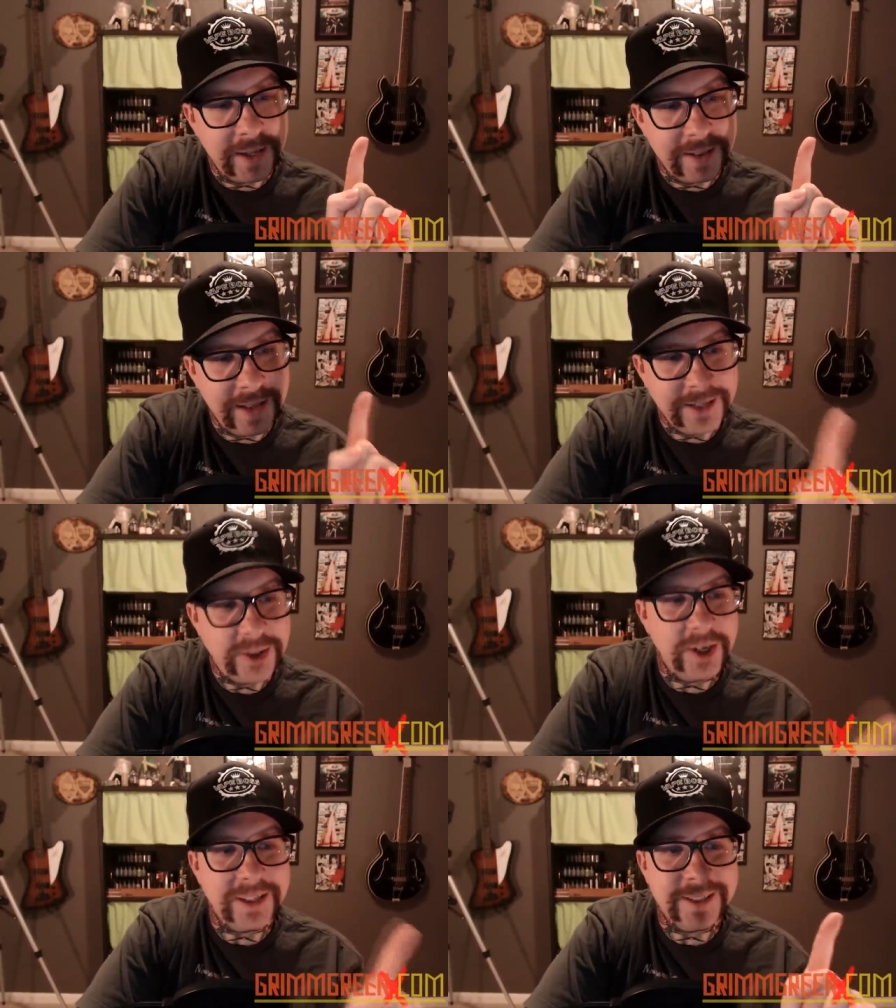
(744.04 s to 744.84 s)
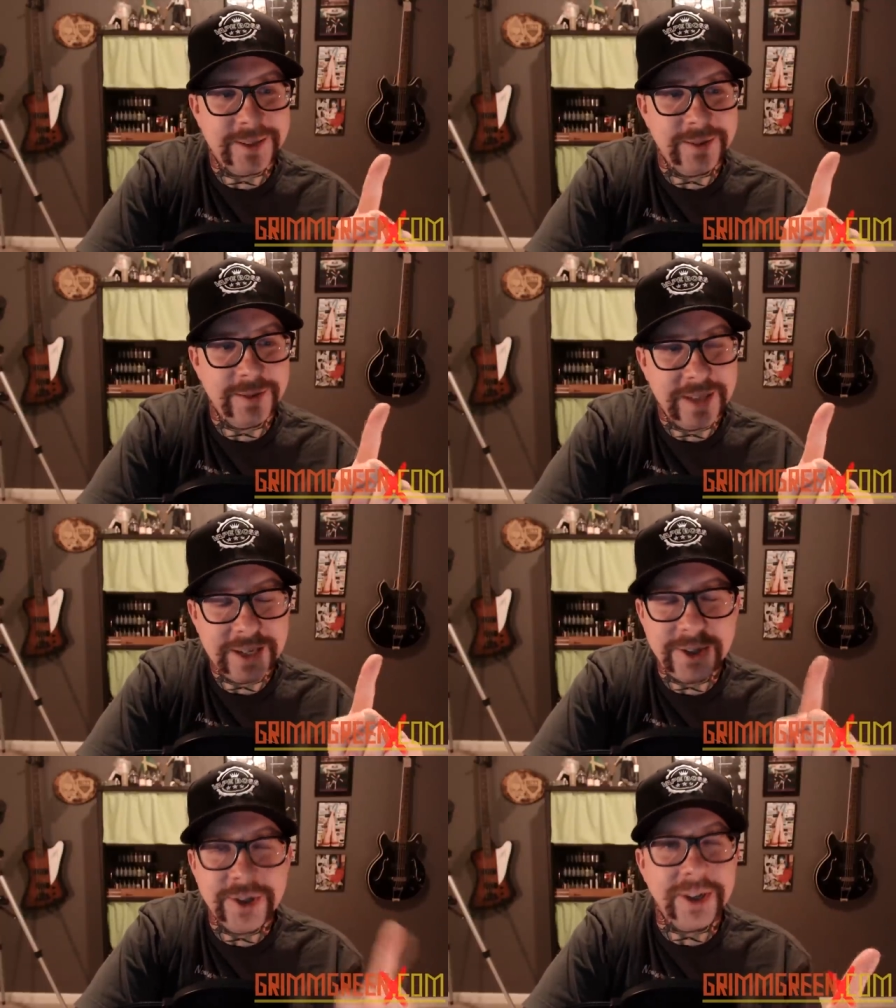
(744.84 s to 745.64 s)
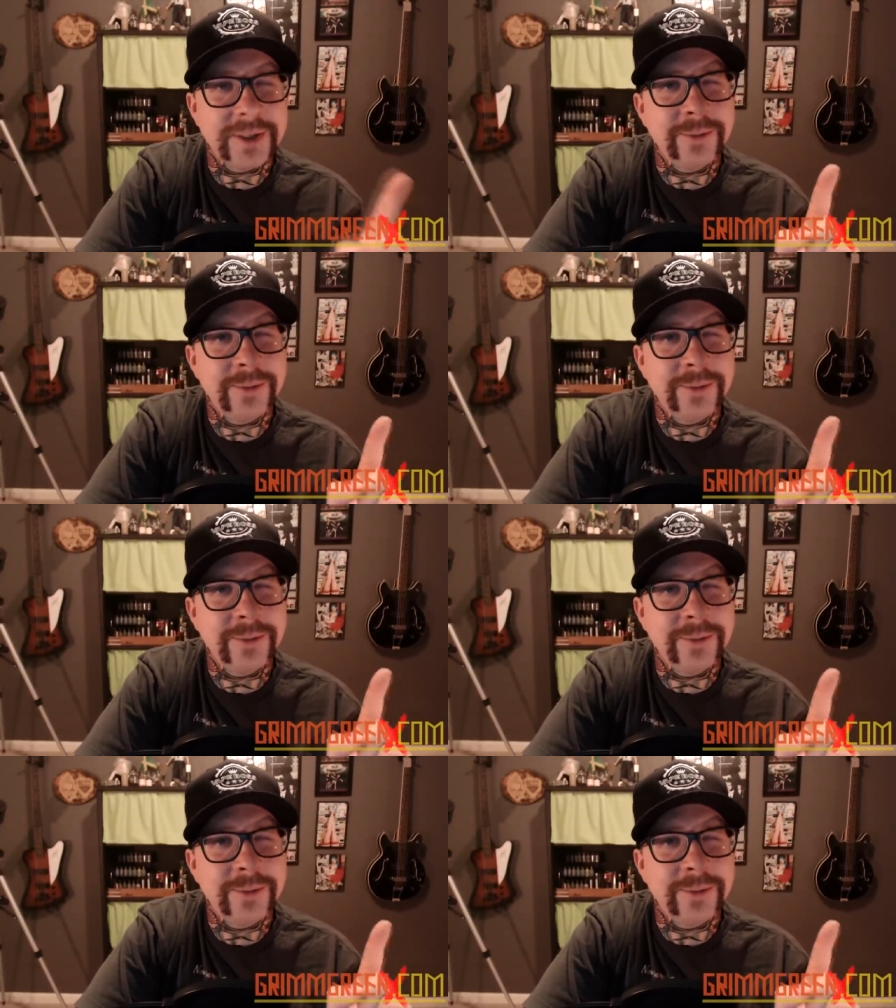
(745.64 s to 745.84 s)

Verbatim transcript: They just they just